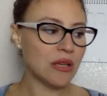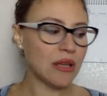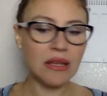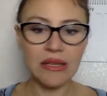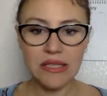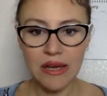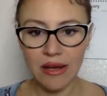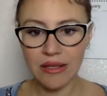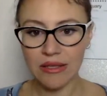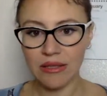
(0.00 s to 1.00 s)
getting a
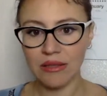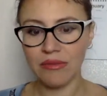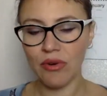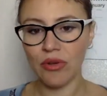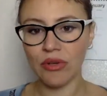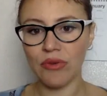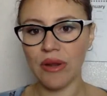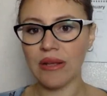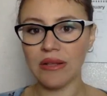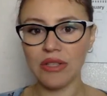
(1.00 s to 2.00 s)
title of honor,
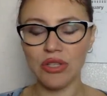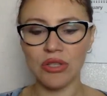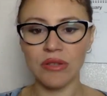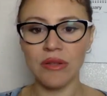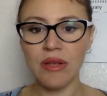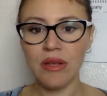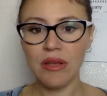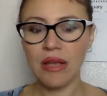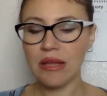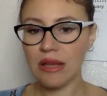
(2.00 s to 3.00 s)
recognition,
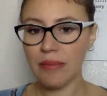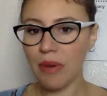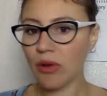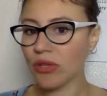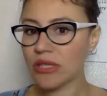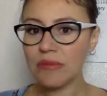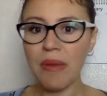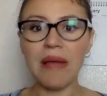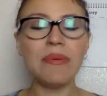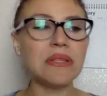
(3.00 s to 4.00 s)
getting a bonus. It
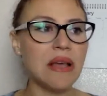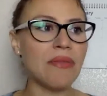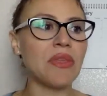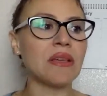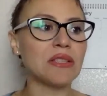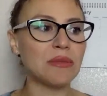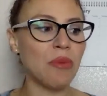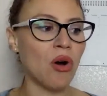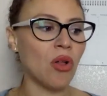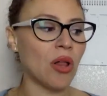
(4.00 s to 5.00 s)
might be something
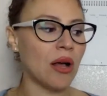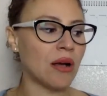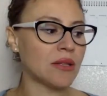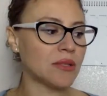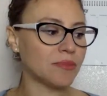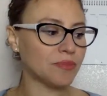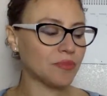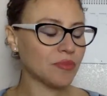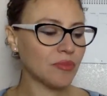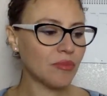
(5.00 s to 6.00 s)
small as,
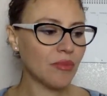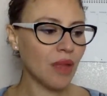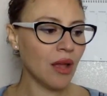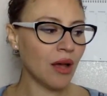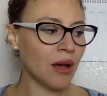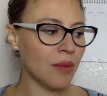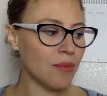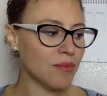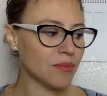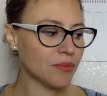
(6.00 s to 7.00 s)

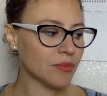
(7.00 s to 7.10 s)
you